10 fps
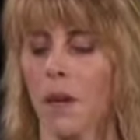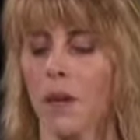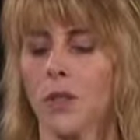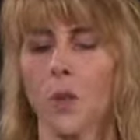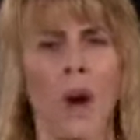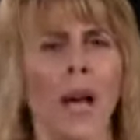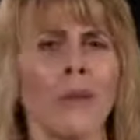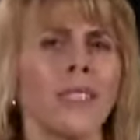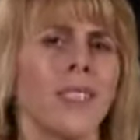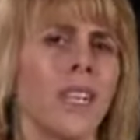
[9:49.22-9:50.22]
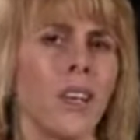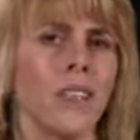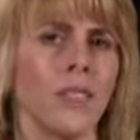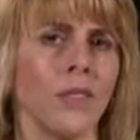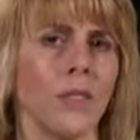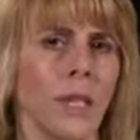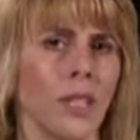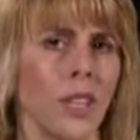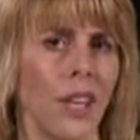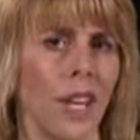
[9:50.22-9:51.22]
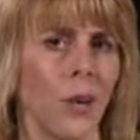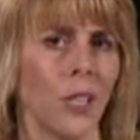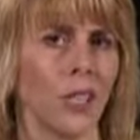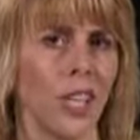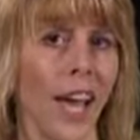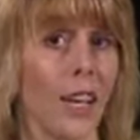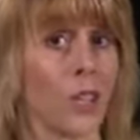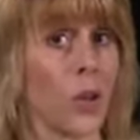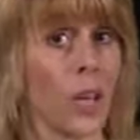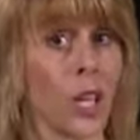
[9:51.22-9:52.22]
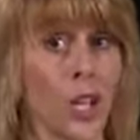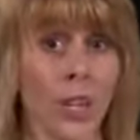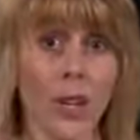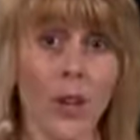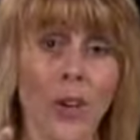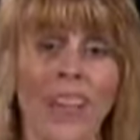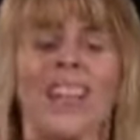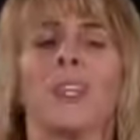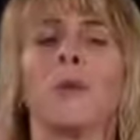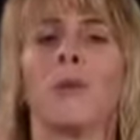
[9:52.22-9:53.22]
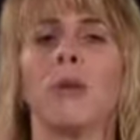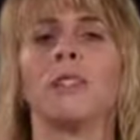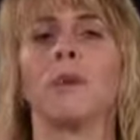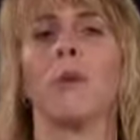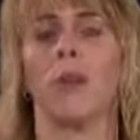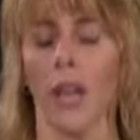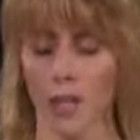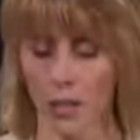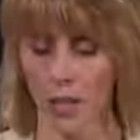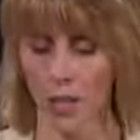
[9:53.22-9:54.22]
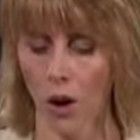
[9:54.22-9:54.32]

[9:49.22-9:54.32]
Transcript: So why are we sending all this information to the OSJ? So that you, the principal, can look it